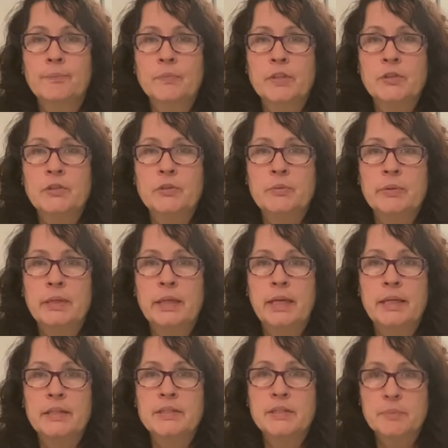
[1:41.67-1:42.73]
doing
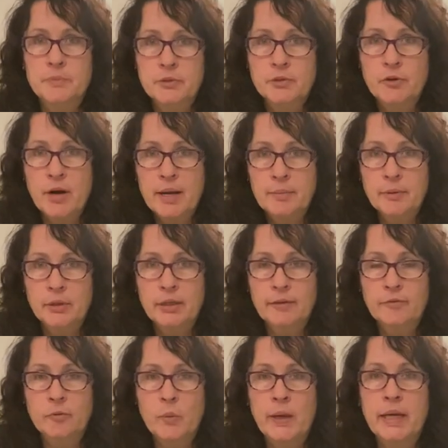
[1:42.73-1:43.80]
a subscriber
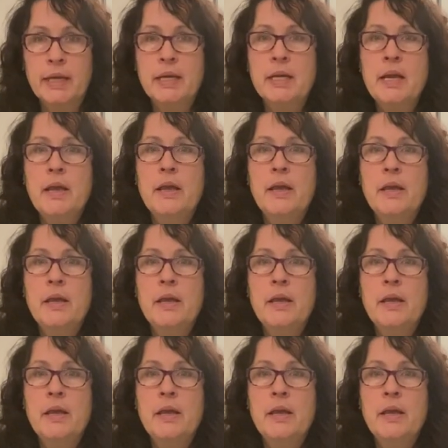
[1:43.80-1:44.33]
giveaway.